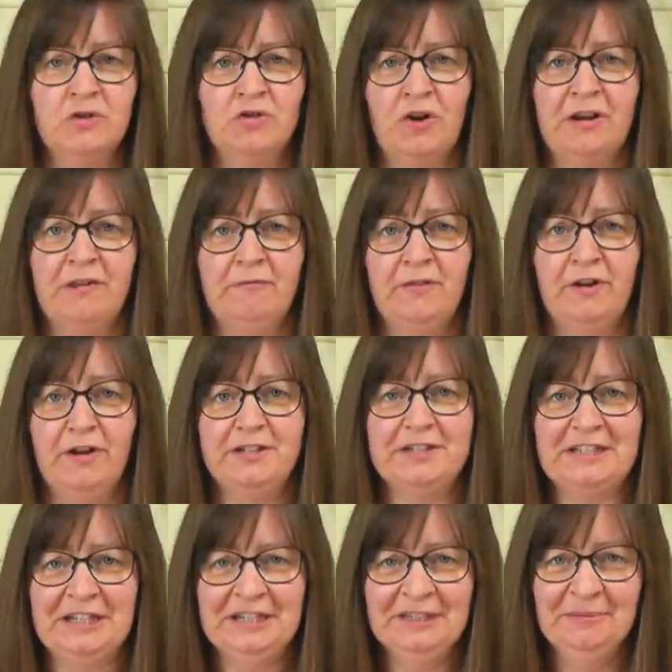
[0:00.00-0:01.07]
Try it
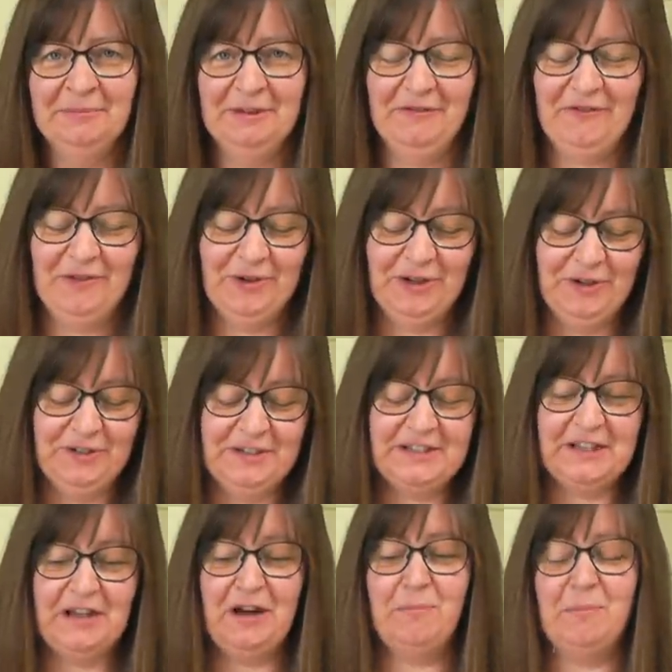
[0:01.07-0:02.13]
first before you
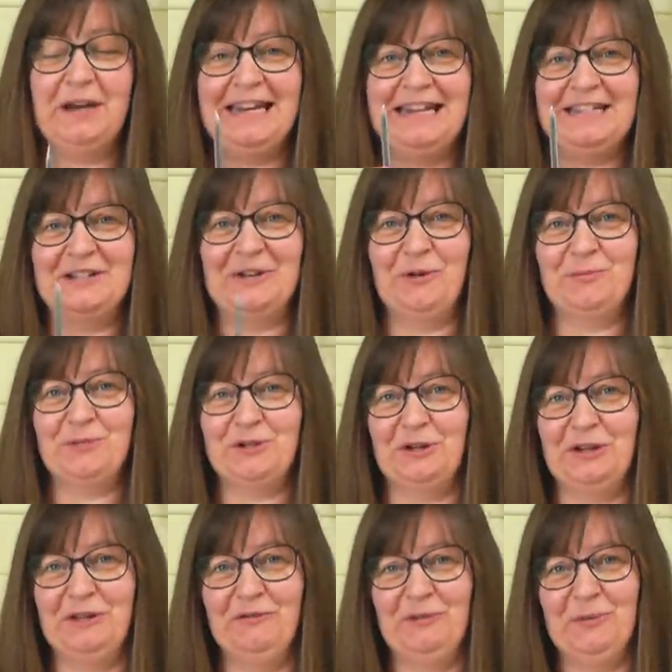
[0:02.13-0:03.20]
decide, but it is an
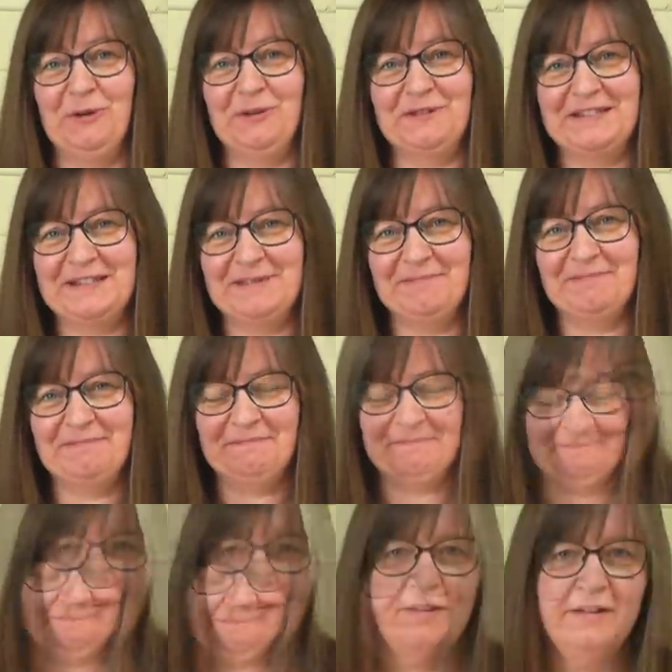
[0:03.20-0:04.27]
option if you want it.
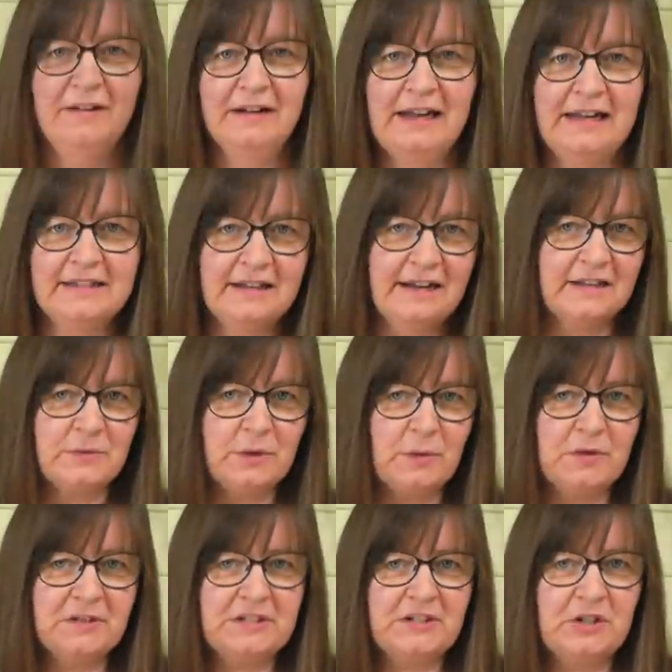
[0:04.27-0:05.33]
Okay, so the next one I
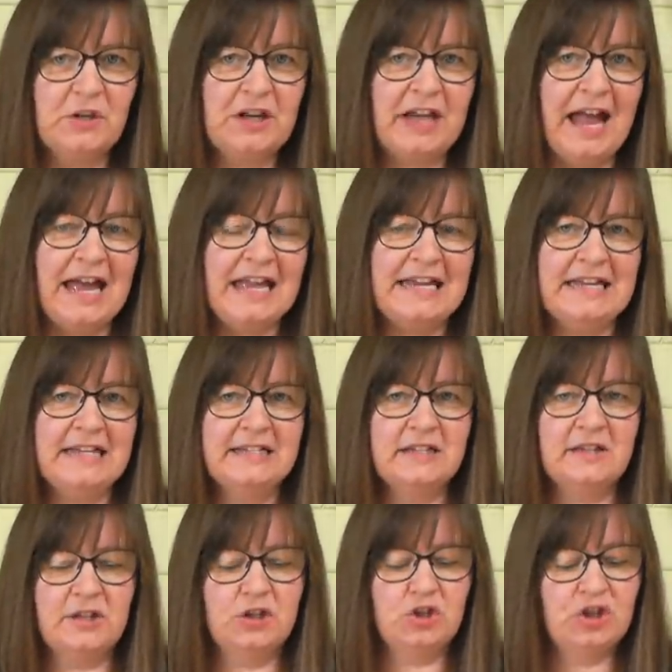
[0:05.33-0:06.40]
wanted to look at is
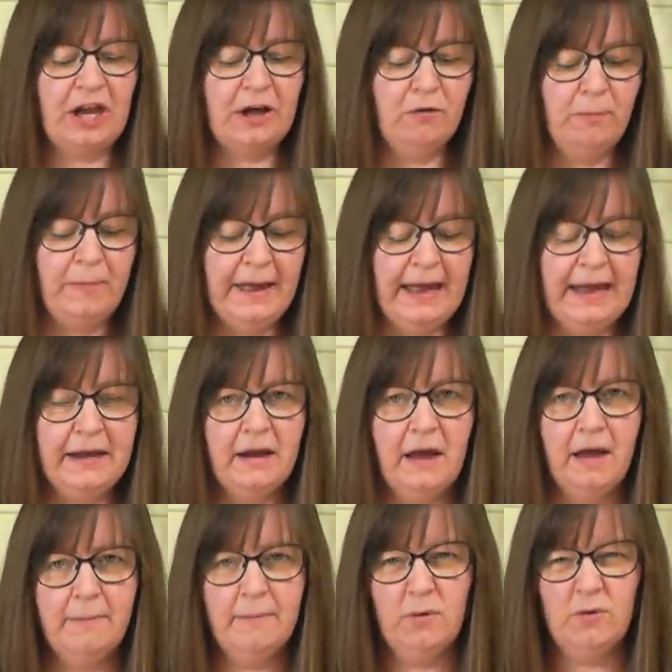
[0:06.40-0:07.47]
the gel pen,
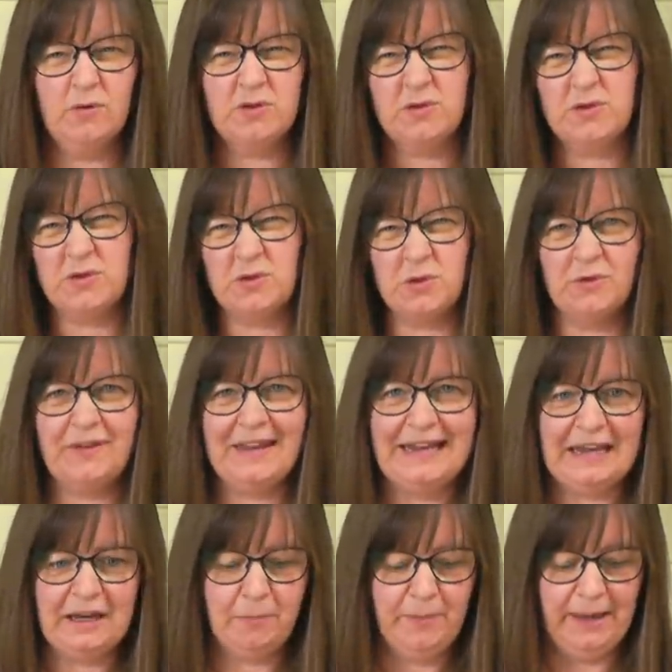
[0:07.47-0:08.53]
also sort of
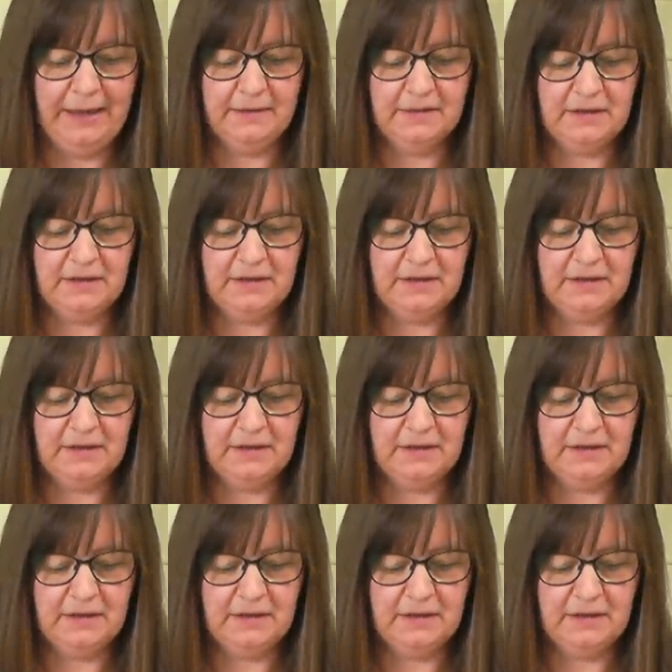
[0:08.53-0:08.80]
ink pen.